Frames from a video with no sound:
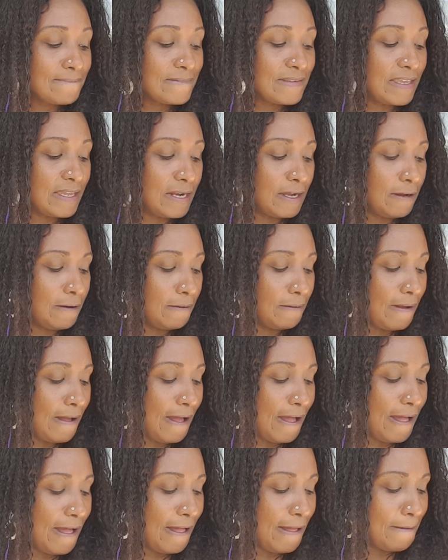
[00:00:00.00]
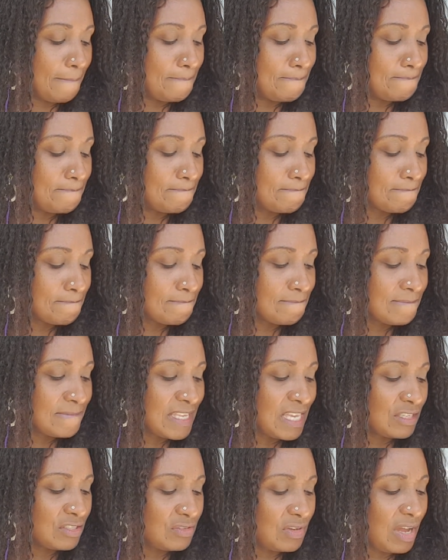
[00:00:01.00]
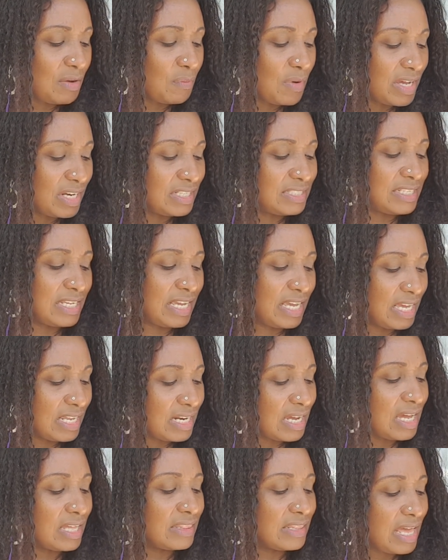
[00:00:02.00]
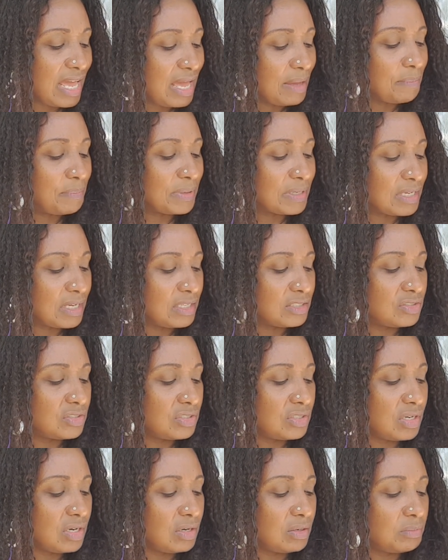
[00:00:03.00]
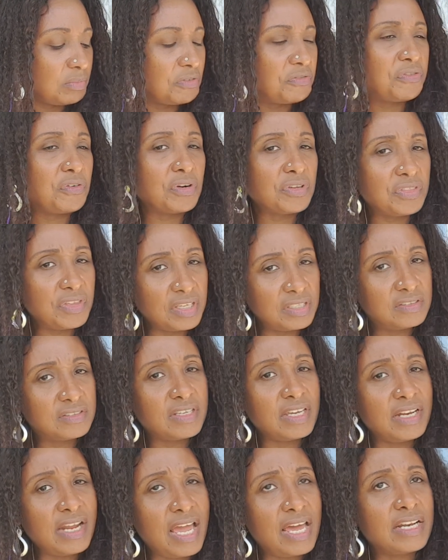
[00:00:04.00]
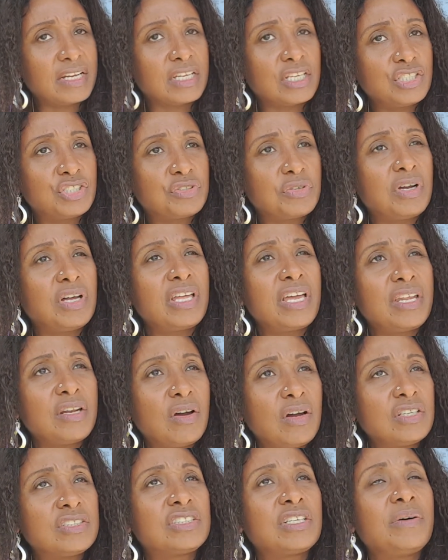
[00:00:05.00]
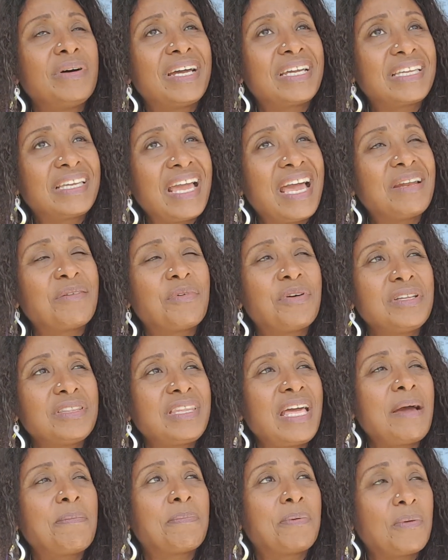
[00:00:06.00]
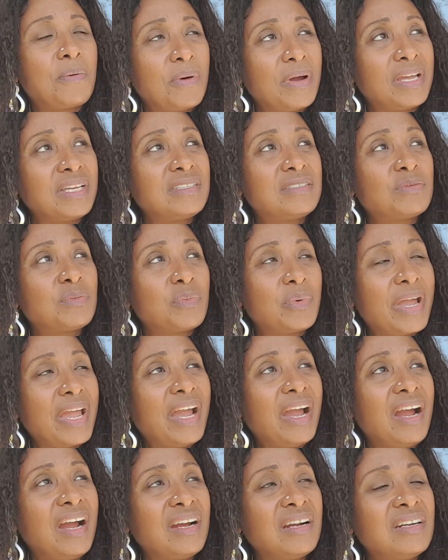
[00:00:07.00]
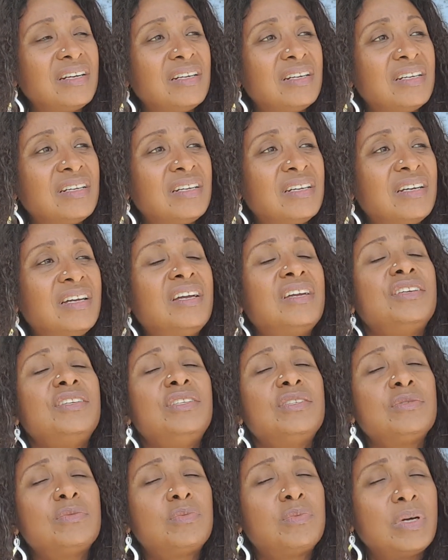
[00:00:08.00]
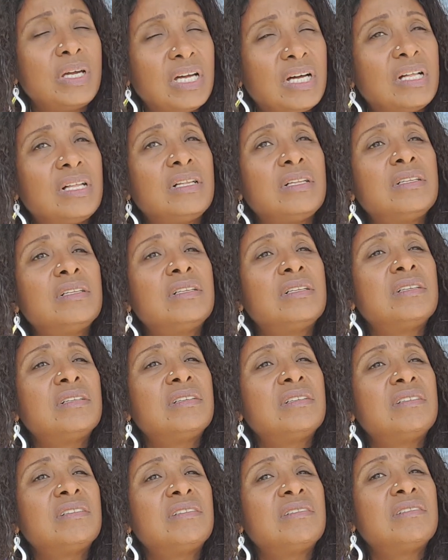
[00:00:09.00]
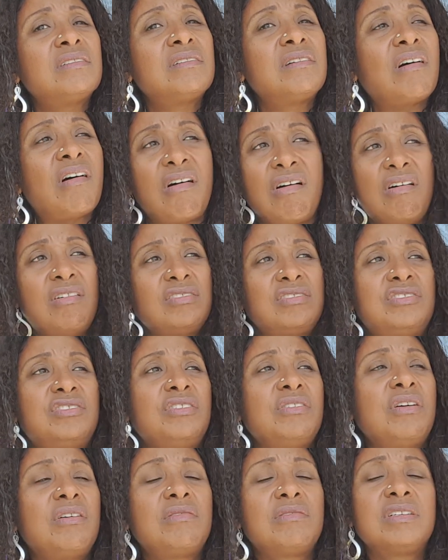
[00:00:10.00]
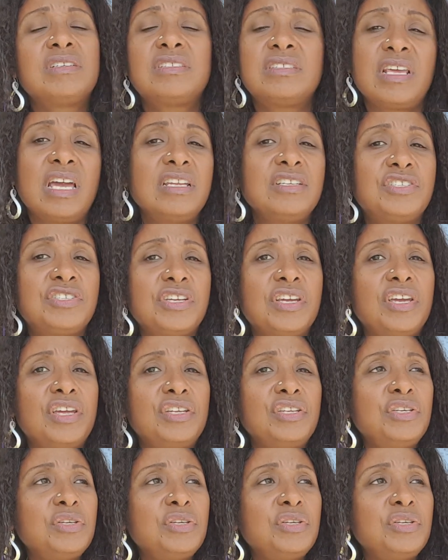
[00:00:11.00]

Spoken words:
You know, so I wanted to hit on that because, you know, before things get out of control, and also, again, we're at that point where you will halt your own ascension.